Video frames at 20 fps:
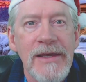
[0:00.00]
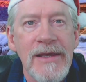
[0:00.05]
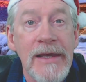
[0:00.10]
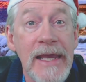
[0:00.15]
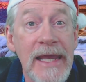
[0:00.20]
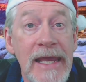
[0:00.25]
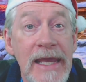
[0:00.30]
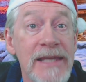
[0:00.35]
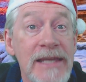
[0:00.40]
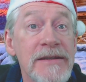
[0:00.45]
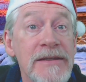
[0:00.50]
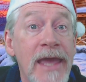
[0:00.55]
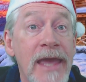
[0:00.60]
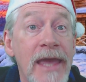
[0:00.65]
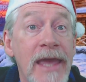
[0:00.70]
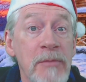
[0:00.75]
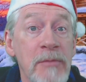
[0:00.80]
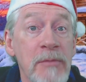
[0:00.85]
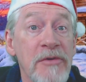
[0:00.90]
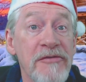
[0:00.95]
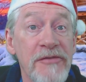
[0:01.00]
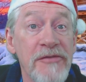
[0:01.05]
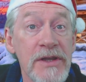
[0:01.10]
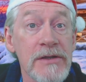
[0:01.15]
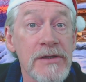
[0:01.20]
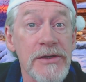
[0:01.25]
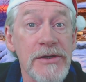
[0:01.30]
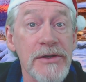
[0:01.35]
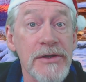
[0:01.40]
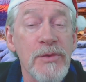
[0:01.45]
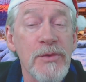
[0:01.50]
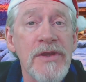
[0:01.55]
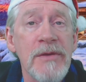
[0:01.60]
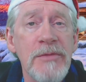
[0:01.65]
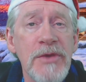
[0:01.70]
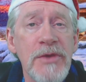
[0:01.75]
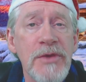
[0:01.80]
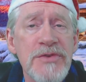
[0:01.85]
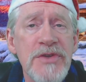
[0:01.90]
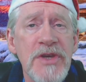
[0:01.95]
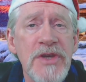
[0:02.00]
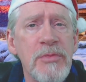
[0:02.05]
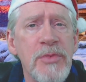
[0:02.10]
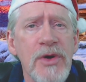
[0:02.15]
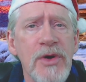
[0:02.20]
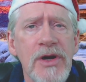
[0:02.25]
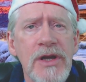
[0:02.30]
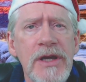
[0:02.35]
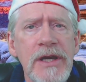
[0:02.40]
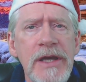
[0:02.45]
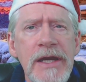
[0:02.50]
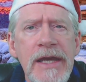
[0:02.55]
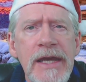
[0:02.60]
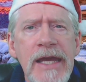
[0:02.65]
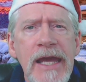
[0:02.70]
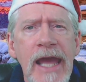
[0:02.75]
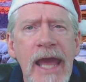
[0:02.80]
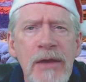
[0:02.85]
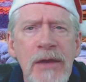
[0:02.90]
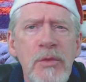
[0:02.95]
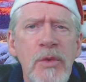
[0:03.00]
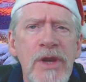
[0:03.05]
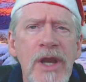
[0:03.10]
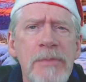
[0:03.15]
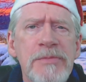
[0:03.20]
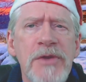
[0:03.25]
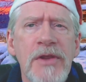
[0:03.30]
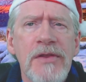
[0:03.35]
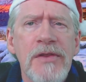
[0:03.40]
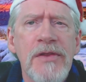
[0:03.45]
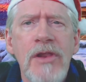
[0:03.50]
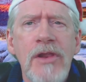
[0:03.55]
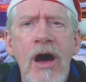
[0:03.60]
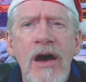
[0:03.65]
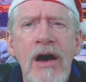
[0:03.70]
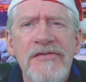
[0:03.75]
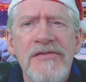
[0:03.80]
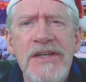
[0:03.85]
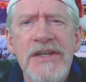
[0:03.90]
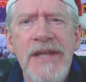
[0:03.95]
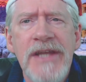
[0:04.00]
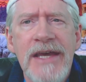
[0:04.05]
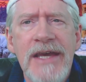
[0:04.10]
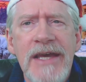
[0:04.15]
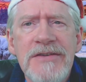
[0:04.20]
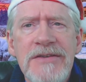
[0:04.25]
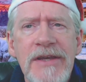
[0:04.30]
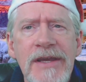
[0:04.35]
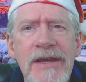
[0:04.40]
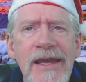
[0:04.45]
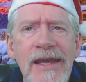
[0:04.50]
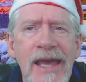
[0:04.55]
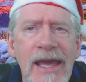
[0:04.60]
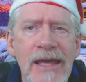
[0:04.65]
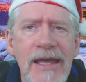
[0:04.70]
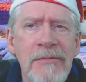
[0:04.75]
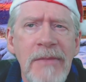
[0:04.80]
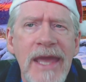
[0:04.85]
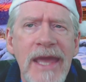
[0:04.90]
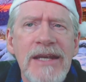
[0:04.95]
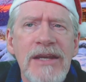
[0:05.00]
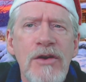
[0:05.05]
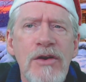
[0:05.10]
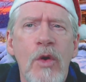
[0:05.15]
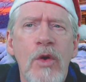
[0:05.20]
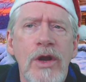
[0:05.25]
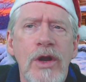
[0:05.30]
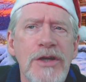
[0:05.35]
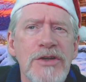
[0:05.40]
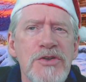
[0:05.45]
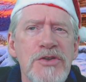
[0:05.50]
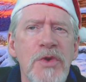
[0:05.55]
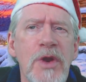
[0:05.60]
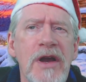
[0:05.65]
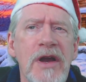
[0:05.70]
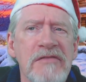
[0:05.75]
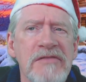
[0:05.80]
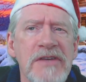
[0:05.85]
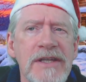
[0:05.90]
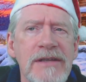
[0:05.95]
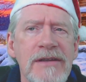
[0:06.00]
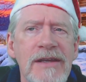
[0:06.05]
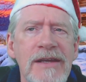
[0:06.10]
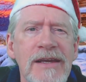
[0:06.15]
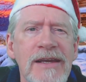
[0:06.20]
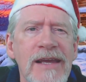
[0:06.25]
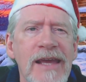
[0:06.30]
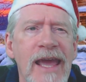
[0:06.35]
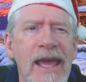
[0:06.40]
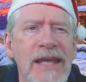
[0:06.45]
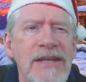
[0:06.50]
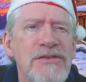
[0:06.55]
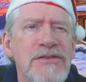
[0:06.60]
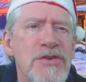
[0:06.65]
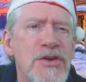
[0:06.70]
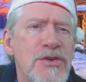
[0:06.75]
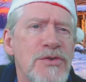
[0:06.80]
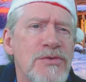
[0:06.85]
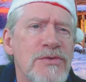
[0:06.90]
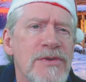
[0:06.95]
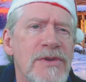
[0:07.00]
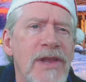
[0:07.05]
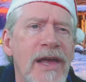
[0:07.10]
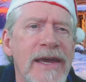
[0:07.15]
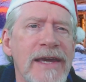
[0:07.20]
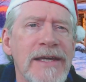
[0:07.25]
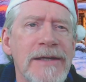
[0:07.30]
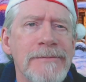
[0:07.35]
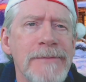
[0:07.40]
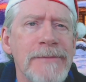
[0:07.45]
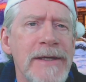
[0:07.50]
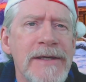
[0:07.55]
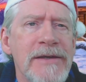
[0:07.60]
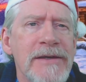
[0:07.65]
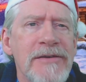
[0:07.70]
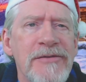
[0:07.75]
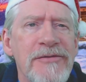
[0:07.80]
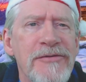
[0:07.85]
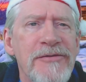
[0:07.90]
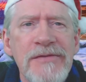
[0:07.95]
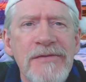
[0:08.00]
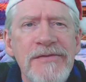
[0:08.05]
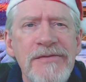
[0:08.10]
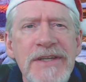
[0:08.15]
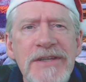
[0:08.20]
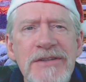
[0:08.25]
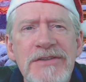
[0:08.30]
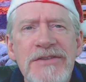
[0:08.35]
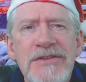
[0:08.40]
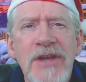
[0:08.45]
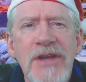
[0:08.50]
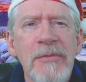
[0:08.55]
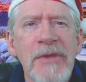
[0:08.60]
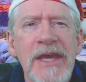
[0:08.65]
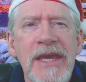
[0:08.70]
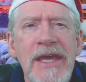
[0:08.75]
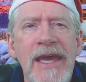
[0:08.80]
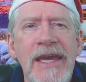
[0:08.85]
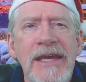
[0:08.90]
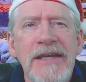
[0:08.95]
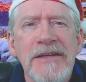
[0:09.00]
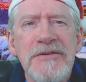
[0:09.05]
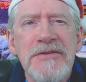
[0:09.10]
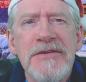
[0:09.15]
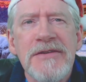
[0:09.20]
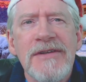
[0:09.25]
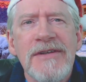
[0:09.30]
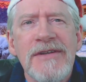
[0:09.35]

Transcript: In came a fiddler with a music book, and went up to the lofty desk and made an orchestra of it, and tuned like fifty stomach aches.